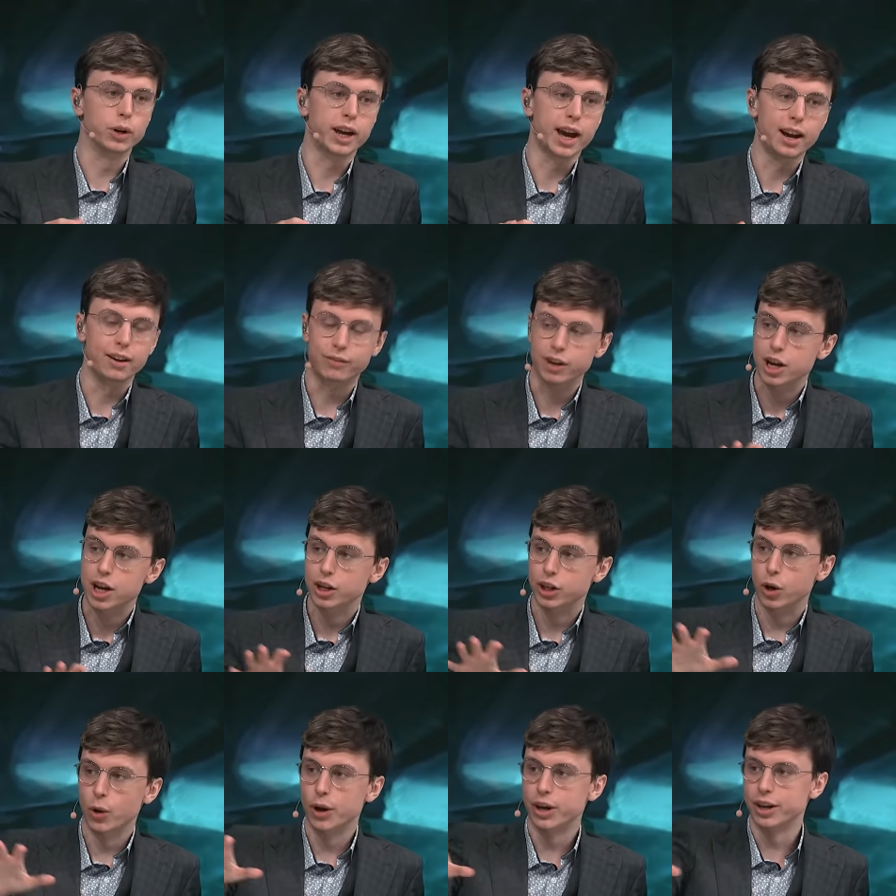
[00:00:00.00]
A
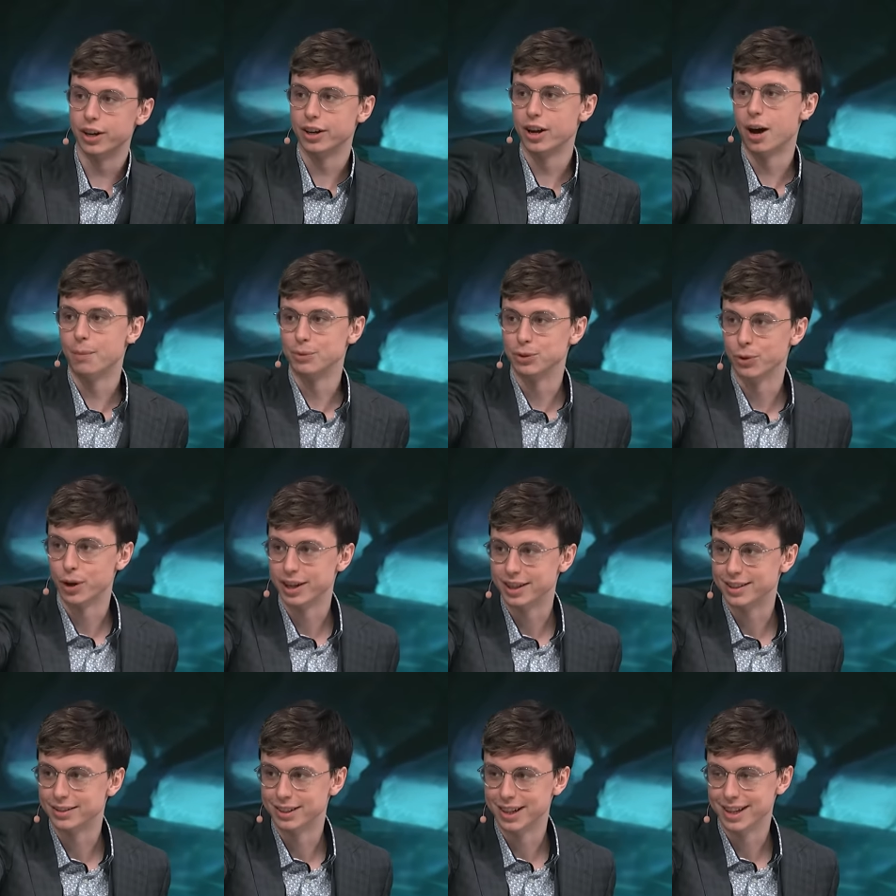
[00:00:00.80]
man whose unique
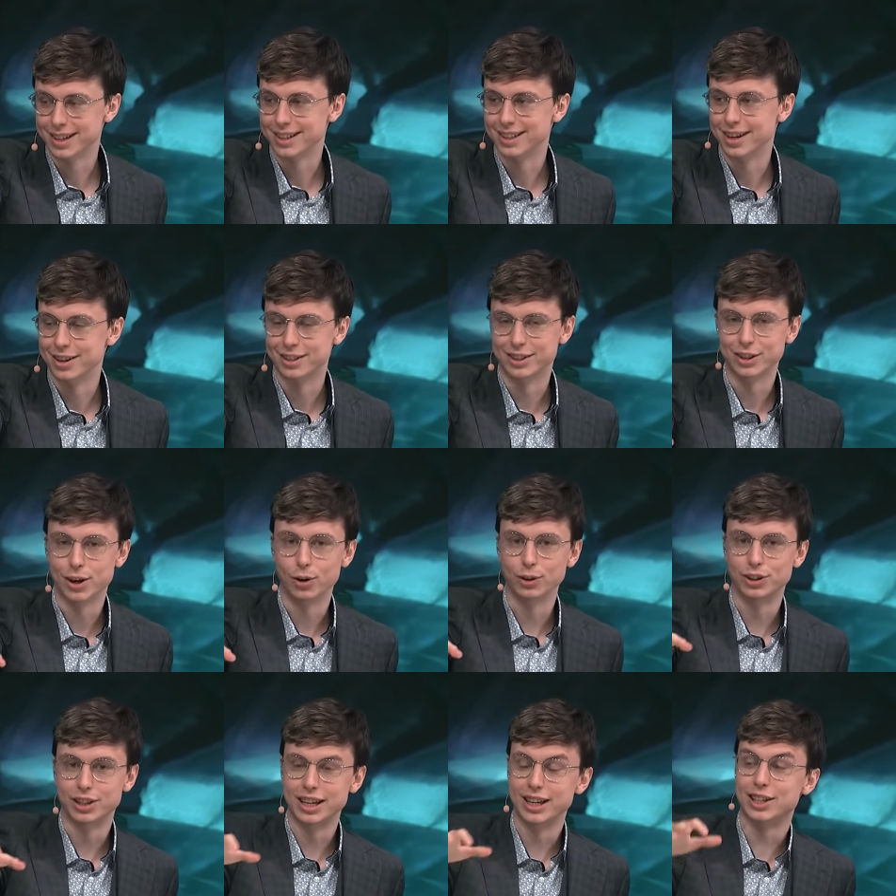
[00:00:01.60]
charm and
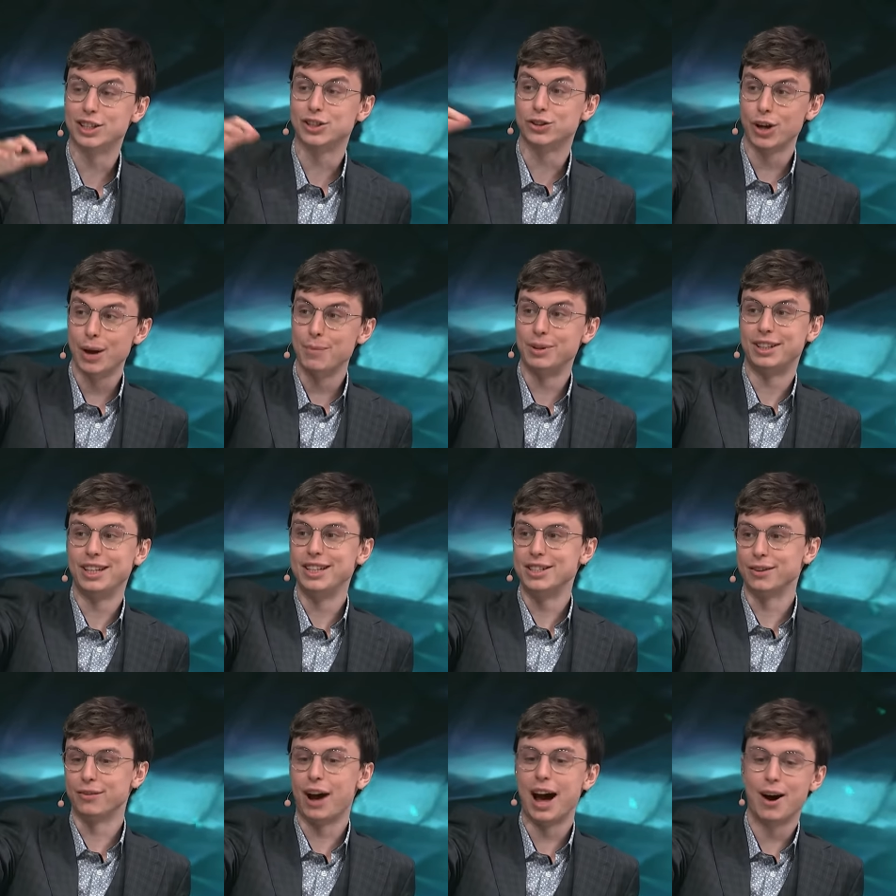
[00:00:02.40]
unprecedented
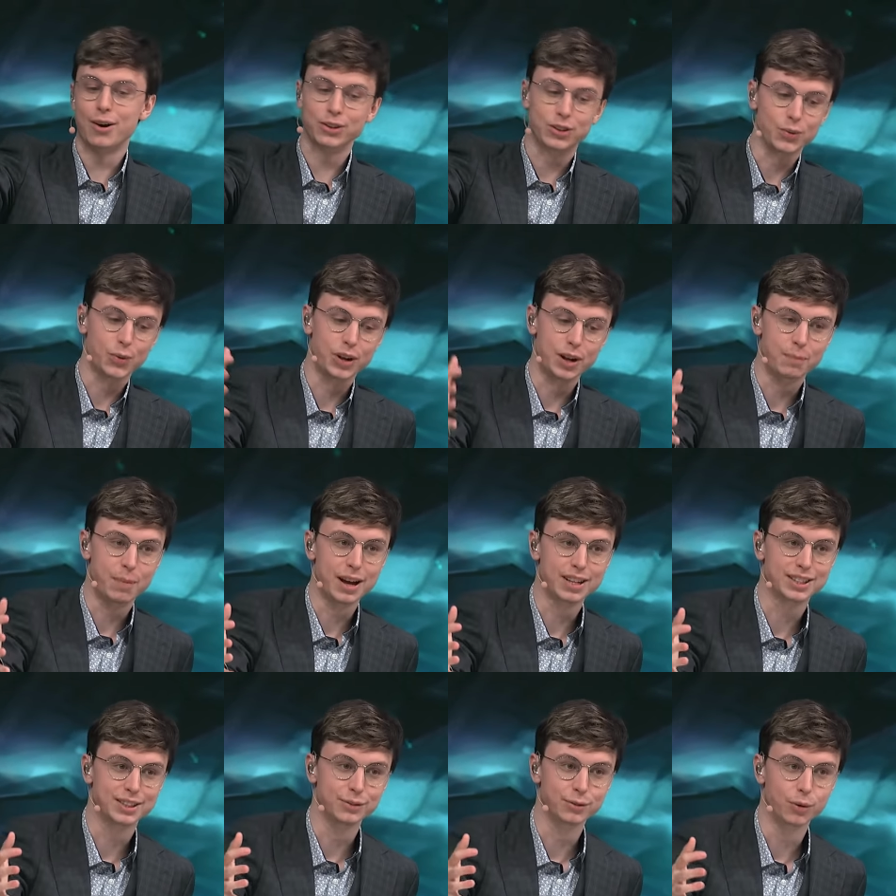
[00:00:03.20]
knowledge not
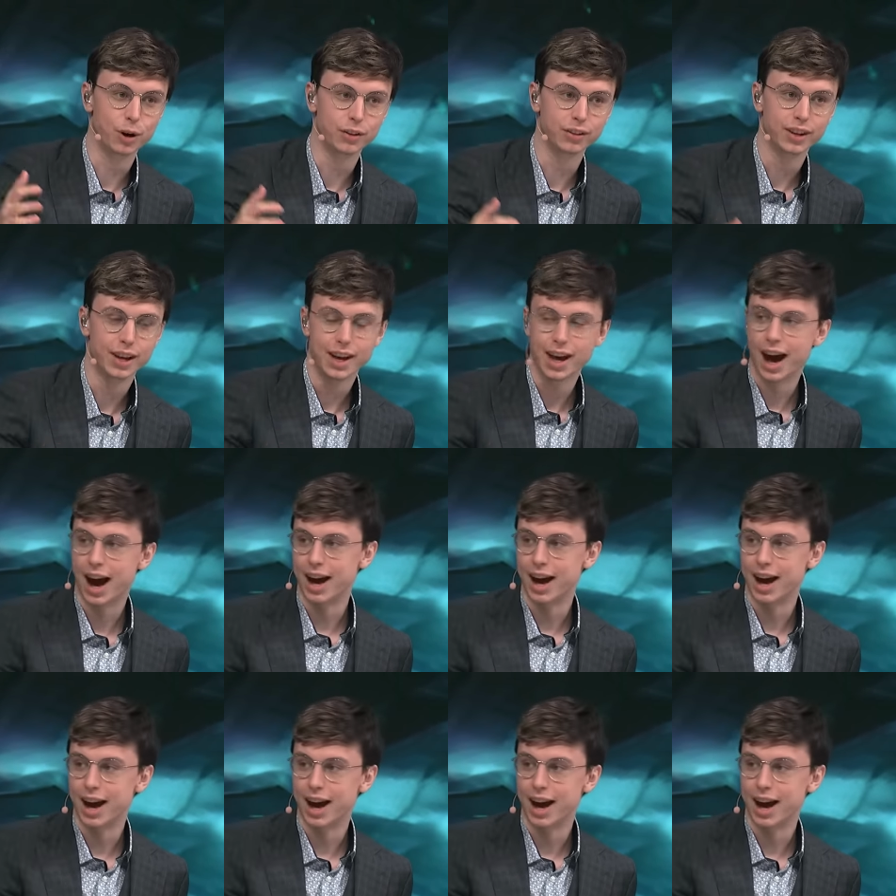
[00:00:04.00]
only allowed him to